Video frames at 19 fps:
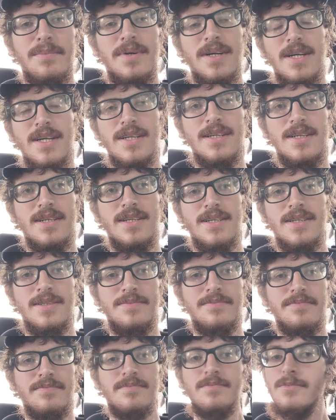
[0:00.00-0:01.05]
But
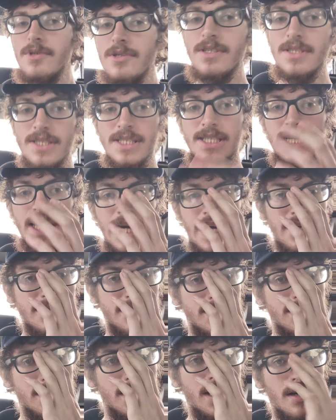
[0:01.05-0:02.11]
um, we're going to see how
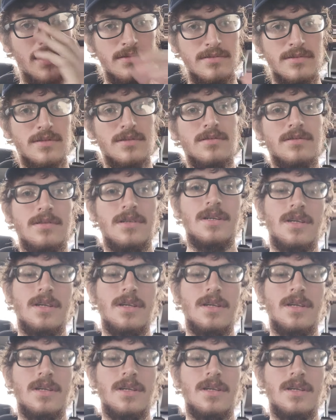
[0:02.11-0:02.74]
this goes.